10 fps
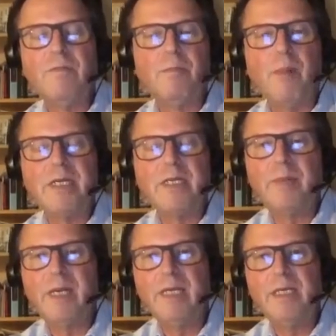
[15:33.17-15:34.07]
might
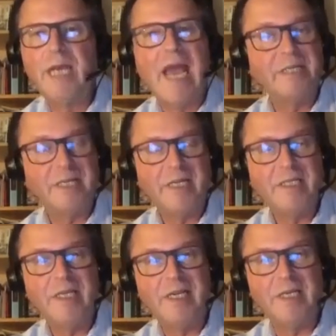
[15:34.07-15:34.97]
be
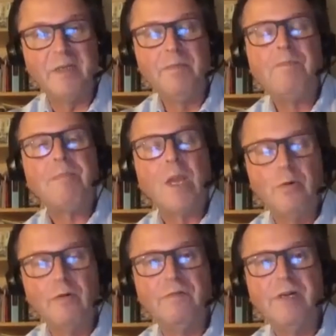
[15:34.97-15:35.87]
NTT,
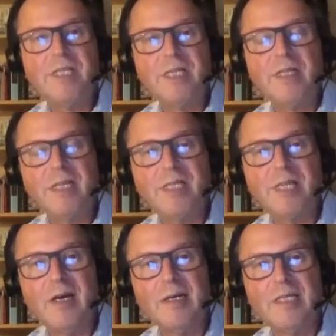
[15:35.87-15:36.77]
who have recently
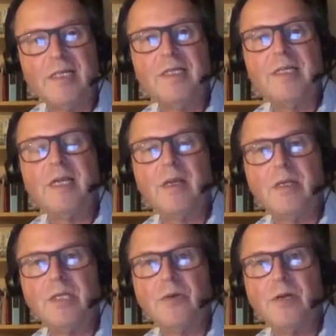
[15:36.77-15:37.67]
started
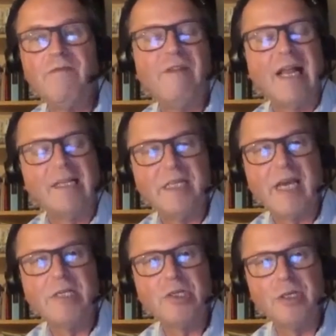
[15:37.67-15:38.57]
doing
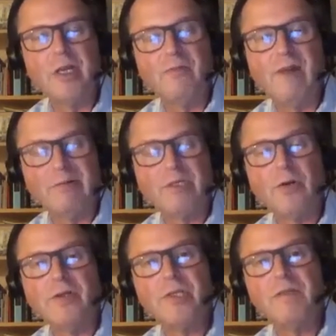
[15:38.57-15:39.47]
validation, route
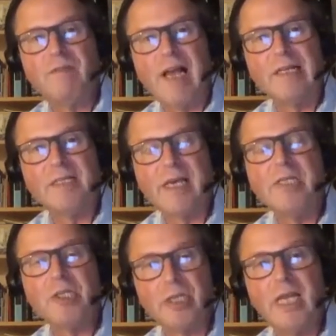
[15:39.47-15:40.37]
origin
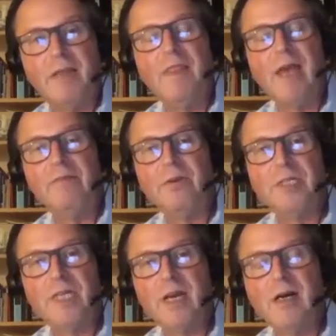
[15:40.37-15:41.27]
validation in their
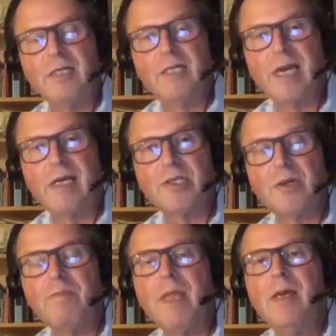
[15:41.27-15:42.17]
routing architecture.
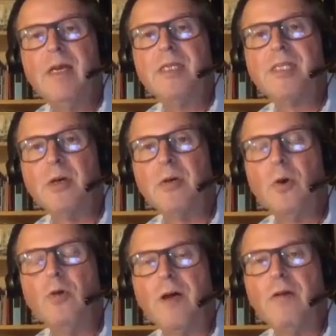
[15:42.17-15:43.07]
So
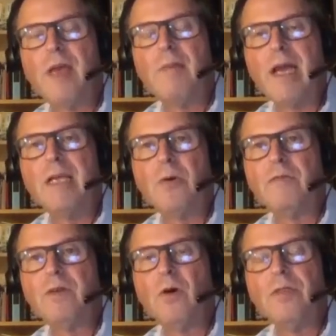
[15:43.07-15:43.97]
although they may not
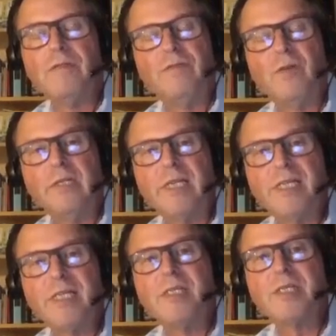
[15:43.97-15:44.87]
have gone the full
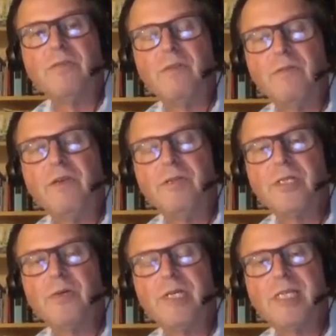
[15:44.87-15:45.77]
distance to refuse
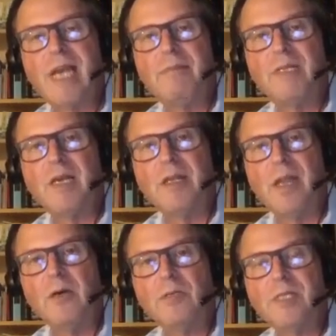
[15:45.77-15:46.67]
to accept
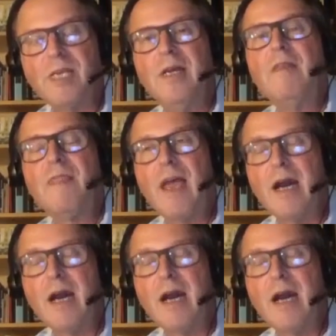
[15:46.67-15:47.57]
unknowns, they
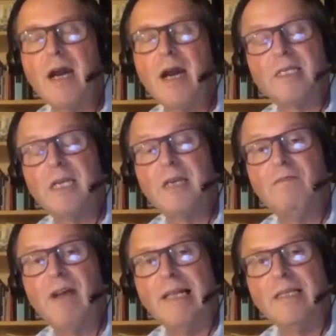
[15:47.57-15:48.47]
are rejecting
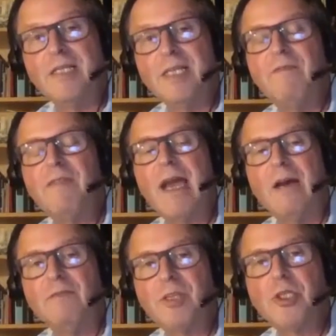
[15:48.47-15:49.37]
invalids. If they
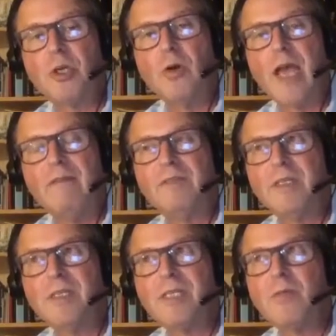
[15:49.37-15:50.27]
have a strong
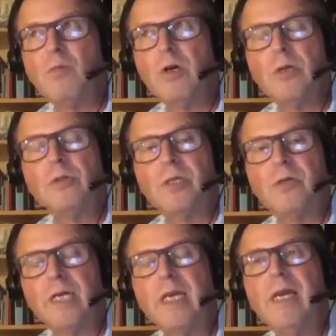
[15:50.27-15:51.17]
evidence that what you're
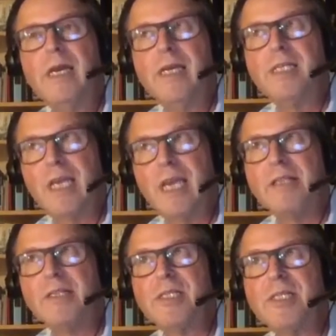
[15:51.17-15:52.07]
doing is
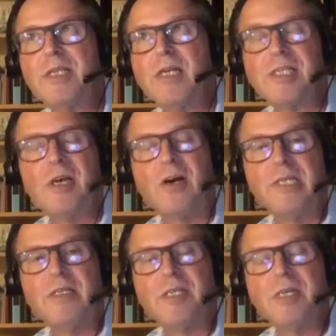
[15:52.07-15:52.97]
against a
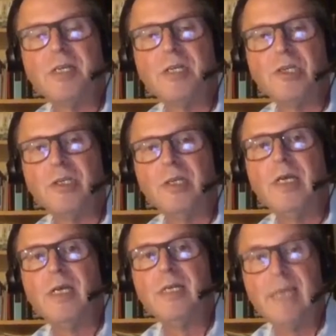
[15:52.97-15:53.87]
signed assertion,
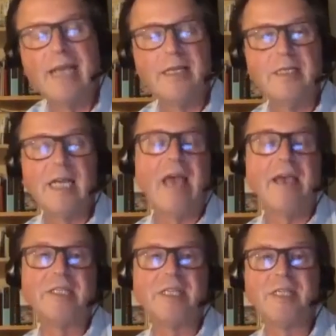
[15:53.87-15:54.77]

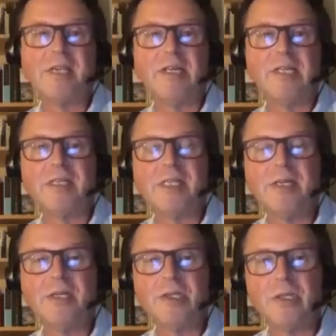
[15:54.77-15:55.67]
negates a signed
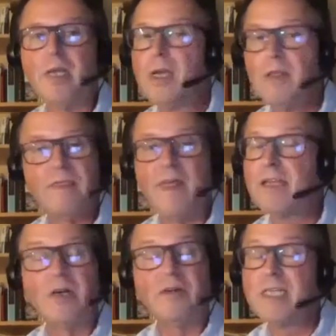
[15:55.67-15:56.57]
assertion, they
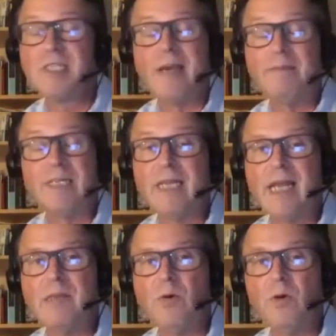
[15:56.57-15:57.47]
don't accept it
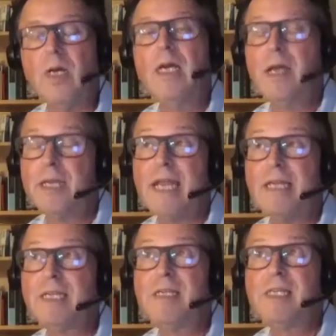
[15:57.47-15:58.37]
anymore. And
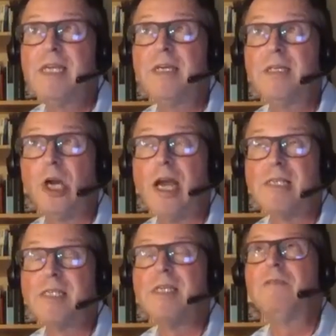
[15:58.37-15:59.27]
NTT are
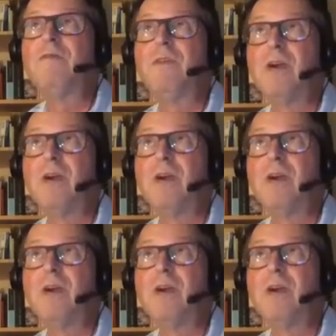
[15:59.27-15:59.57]
transit for a